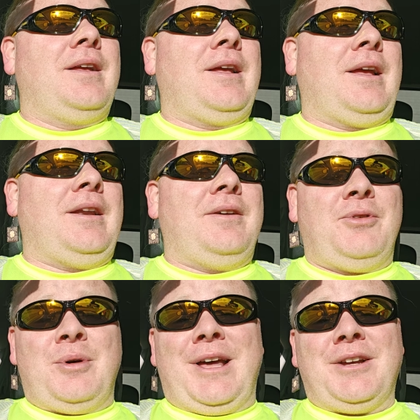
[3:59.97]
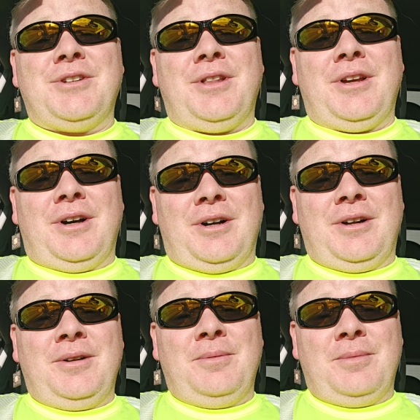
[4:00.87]
And if you actually
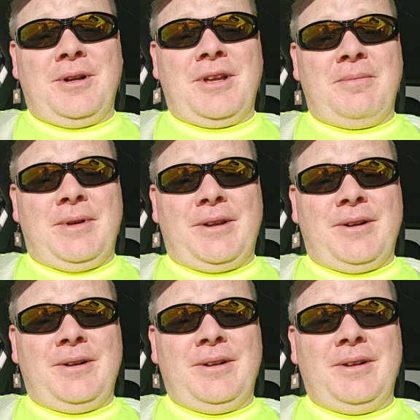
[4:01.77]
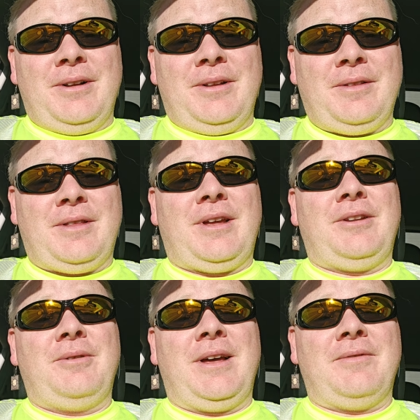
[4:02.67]
are working better, then
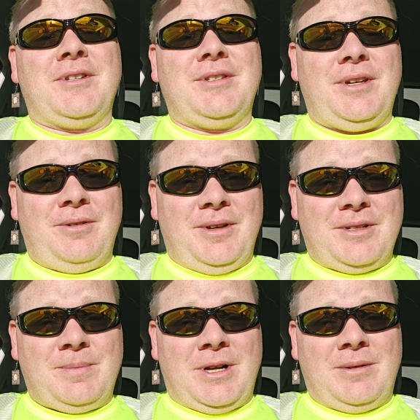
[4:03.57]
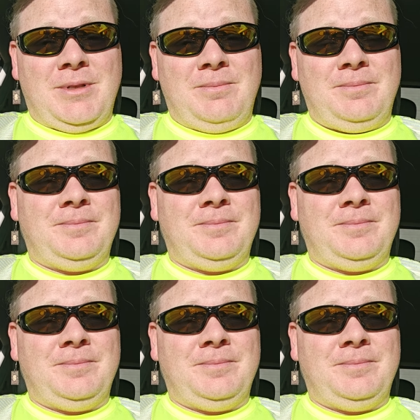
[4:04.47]
you have a serious problem.